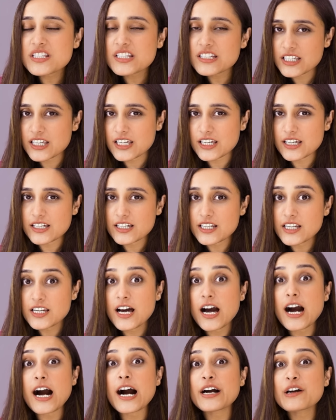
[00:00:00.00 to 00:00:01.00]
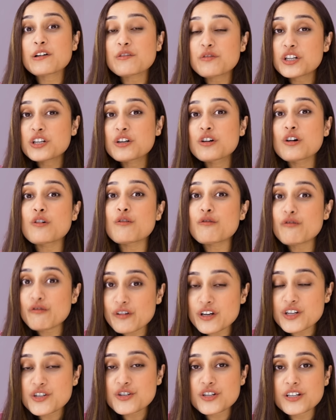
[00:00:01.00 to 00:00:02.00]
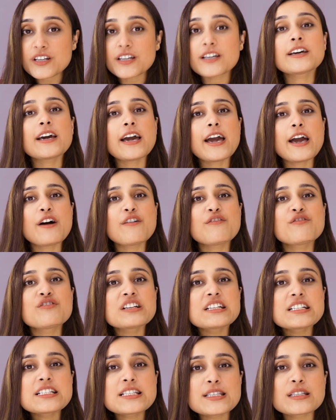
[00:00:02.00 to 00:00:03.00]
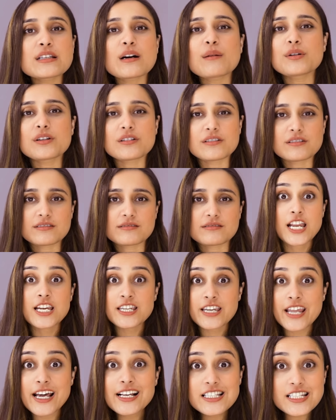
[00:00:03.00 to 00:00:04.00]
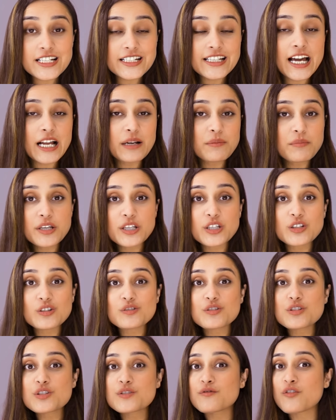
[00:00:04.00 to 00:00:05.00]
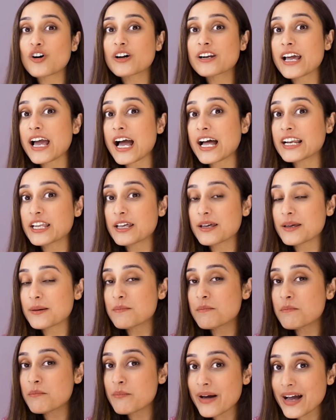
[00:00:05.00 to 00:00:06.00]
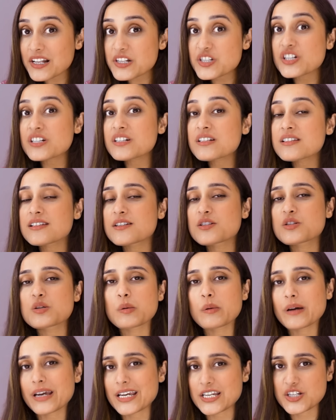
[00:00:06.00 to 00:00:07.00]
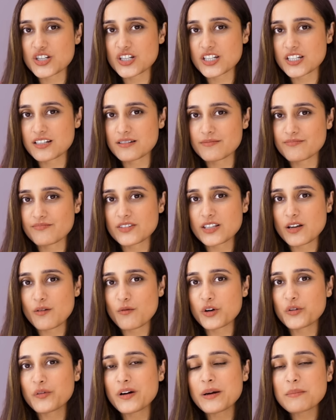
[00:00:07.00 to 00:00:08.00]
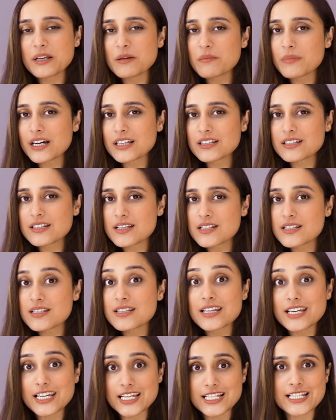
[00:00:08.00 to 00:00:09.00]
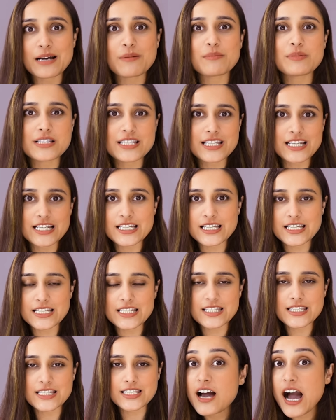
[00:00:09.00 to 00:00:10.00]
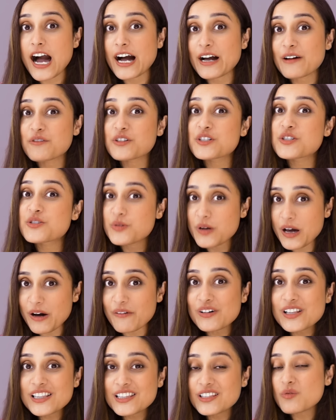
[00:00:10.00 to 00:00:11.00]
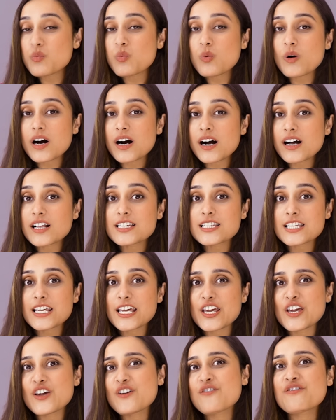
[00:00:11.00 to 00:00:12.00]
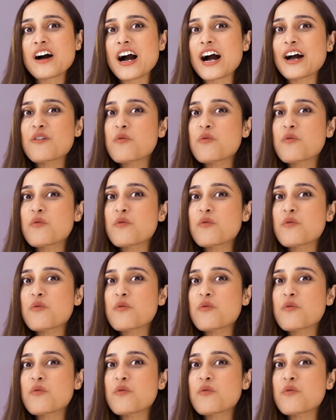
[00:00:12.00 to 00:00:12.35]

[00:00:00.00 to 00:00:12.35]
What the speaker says: a kid, I would go fishing every summer. Next, it can be used for an imagined situation. What do I mean by this? Example sentence. I would travel the world if I